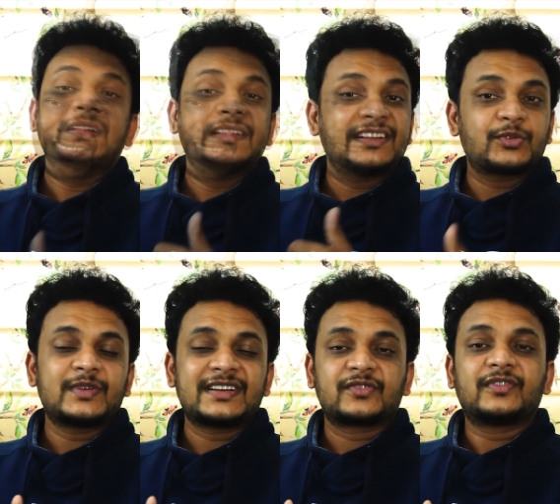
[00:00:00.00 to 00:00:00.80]
This
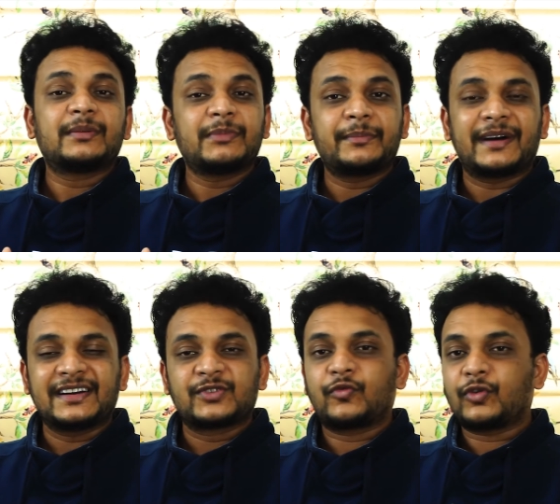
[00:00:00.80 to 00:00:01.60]
week's Filmy
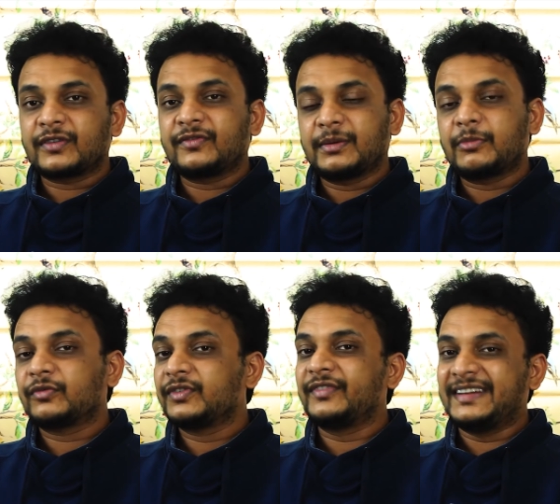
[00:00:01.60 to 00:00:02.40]
Bites Foreign Film
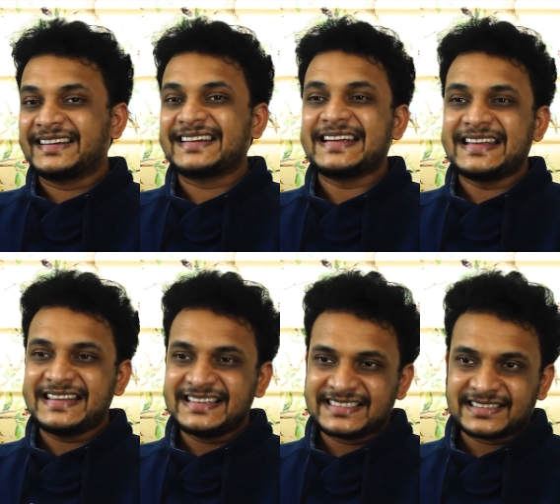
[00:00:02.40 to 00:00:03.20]
of the Week
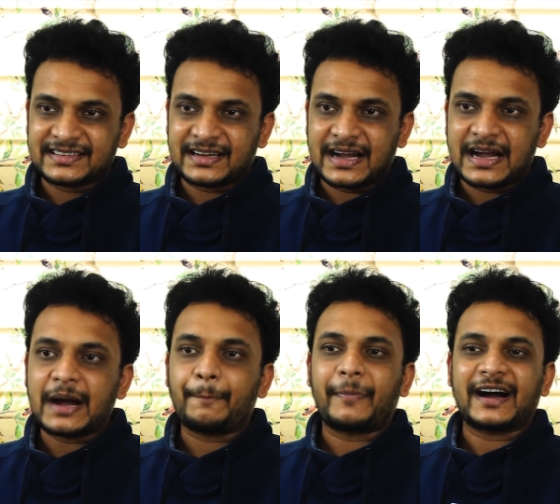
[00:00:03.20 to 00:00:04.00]
is
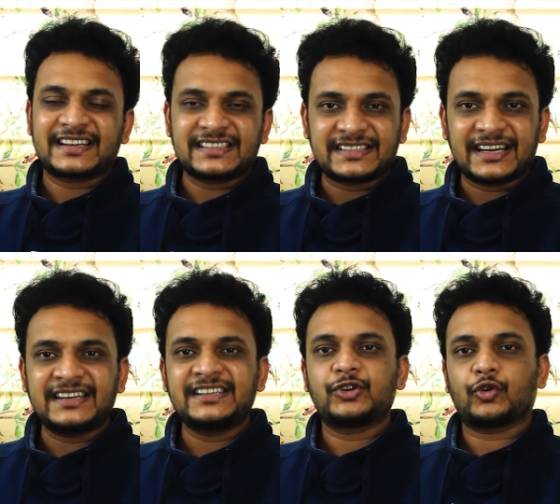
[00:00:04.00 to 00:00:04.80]
a
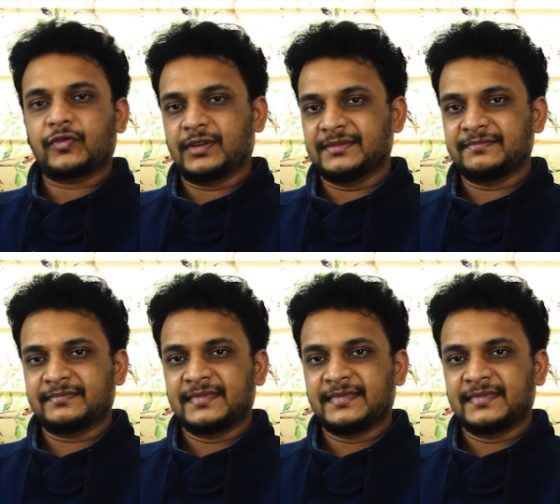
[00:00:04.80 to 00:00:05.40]
Pakistani short film,